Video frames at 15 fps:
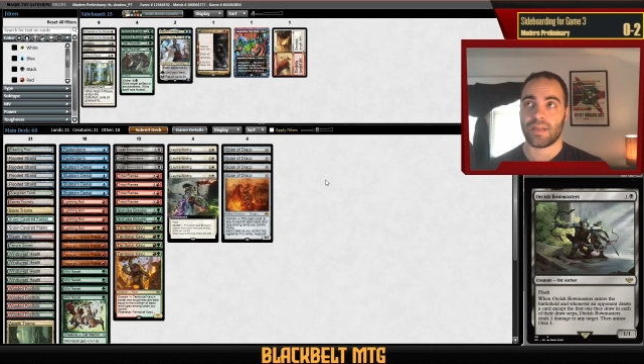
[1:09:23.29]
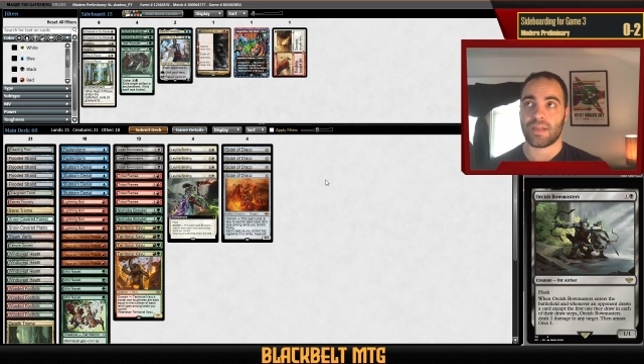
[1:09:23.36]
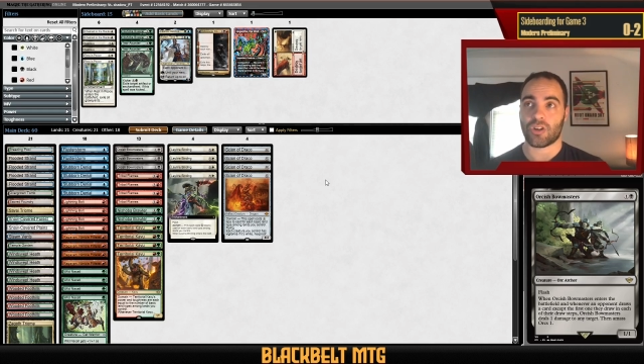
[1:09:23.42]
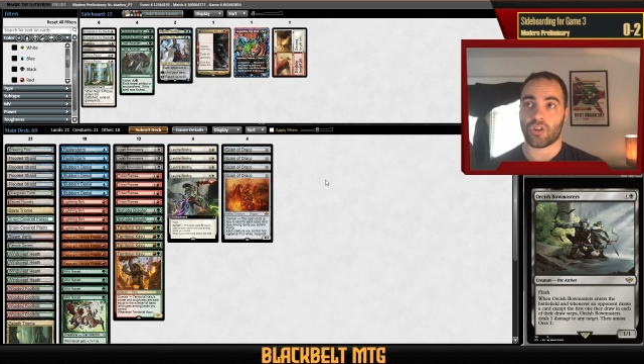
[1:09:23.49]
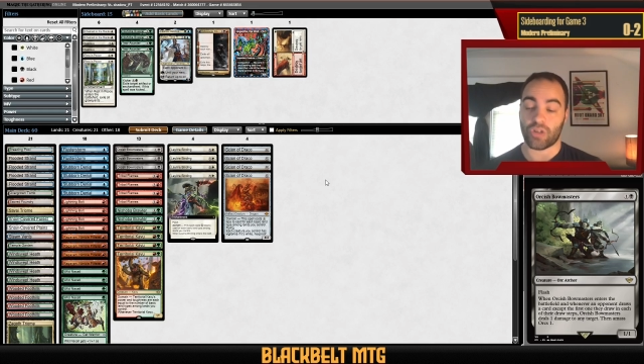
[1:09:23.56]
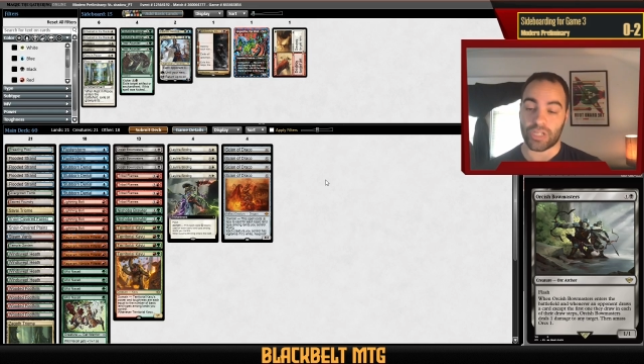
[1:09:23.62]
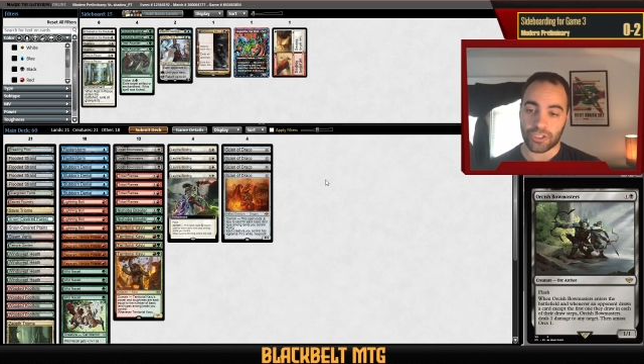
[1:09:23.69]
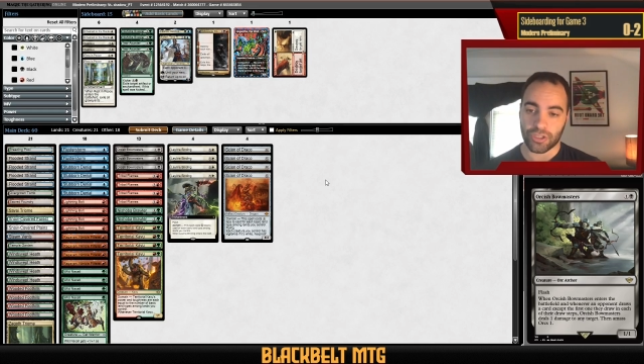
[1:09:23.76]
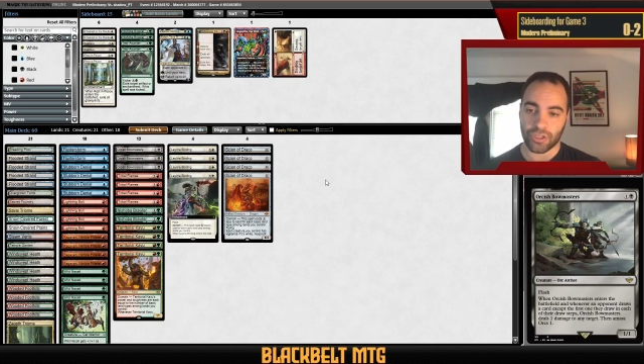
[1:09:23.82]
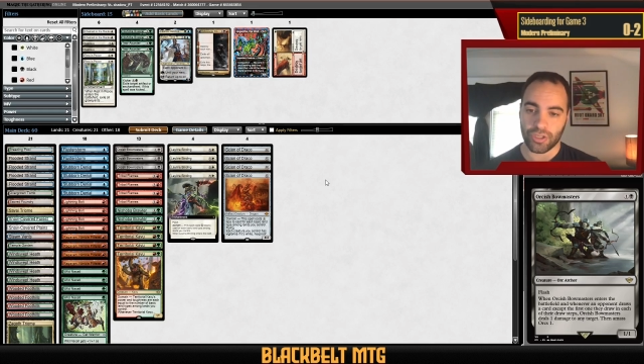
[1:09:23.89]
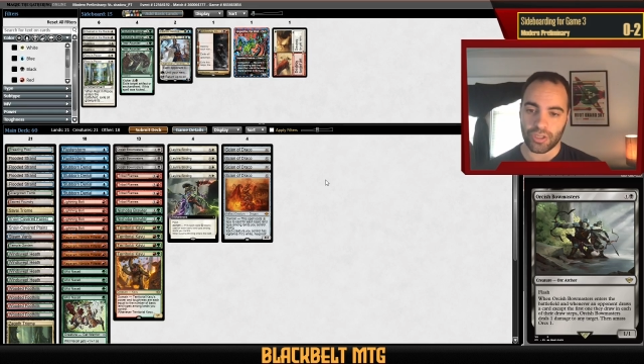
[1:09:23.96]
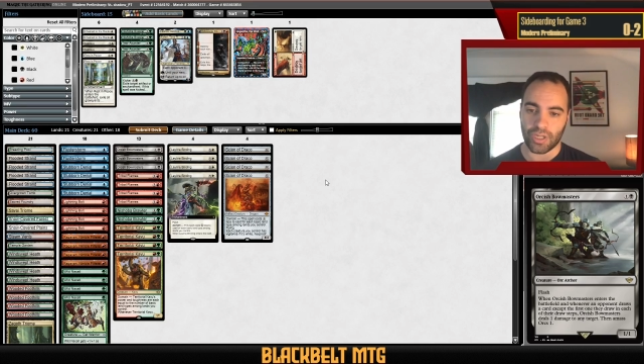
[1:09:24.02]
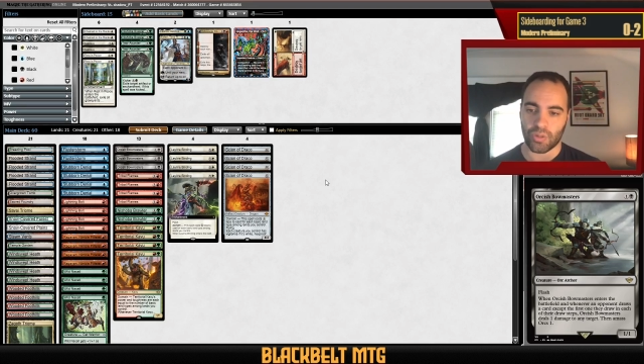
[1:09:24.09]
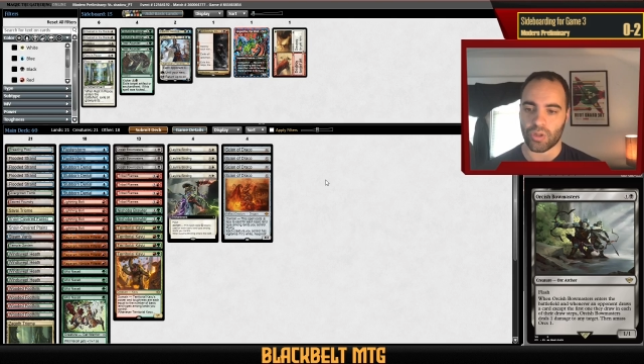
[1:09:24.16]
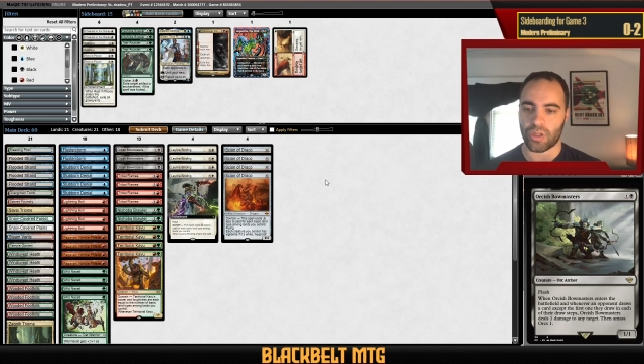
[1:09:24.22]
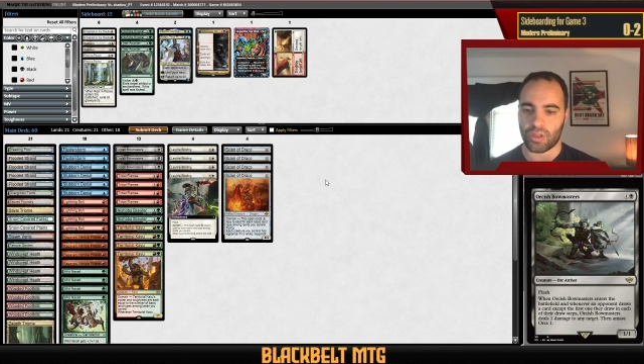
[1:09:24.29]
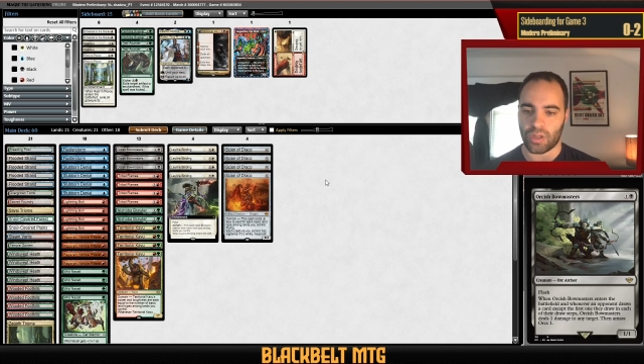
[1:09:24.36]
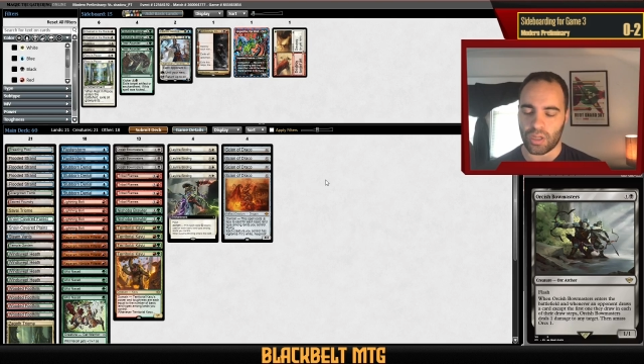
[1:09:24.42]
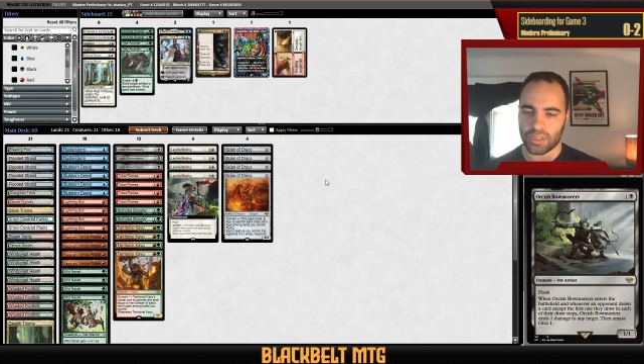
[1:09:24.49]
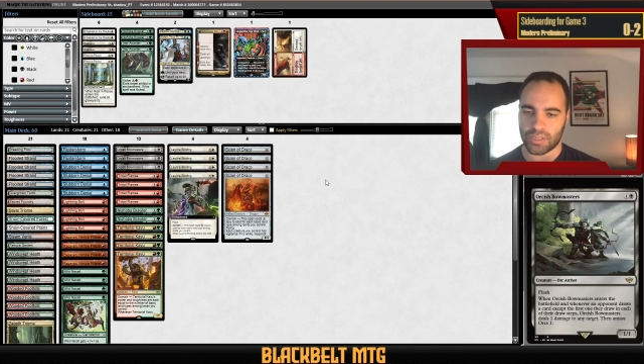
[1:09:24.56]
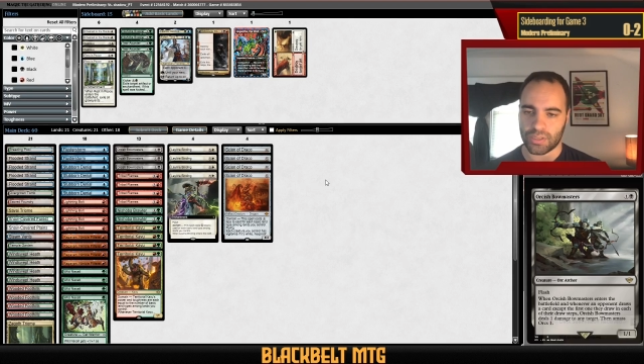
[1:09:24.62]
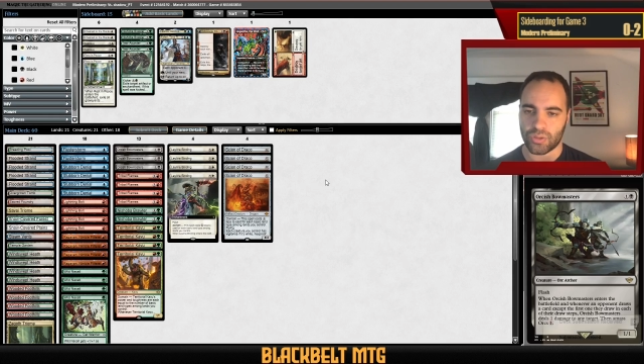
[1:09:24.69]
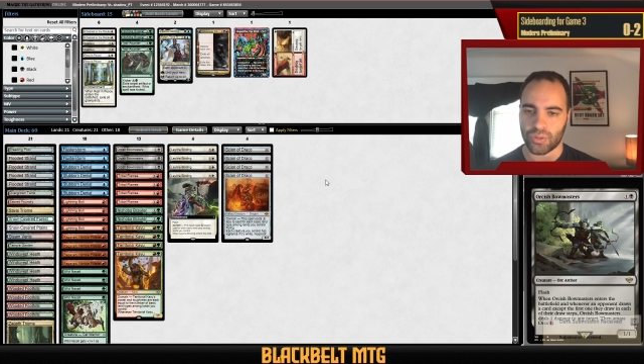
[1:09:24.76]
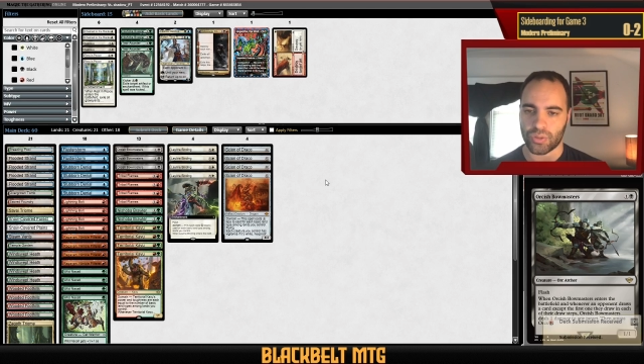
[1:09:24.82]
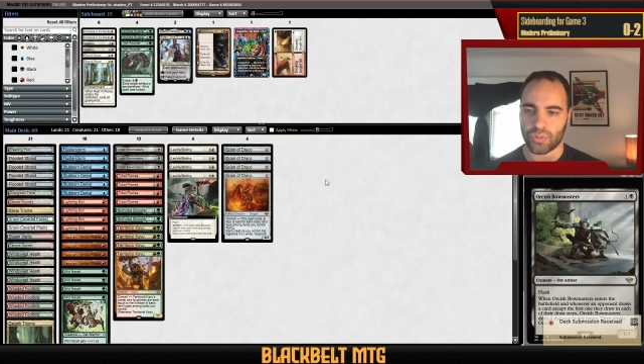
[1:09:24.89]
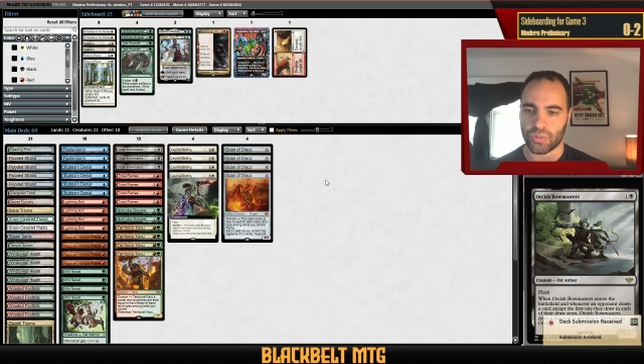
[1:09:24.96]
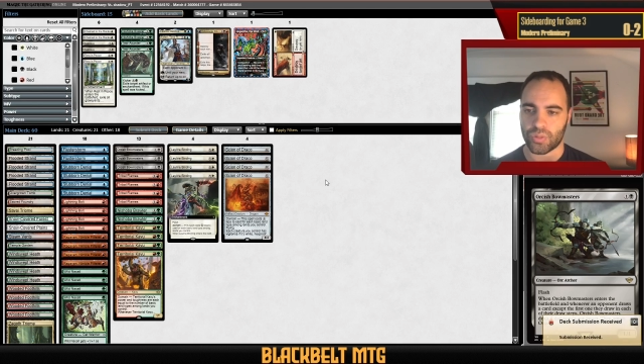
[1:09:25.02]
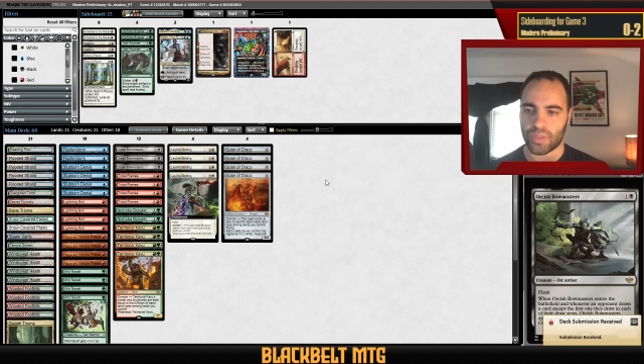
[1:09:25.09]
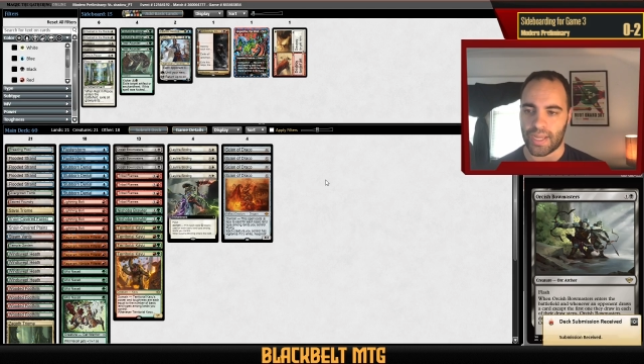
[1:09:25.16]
creature, I would have lost to,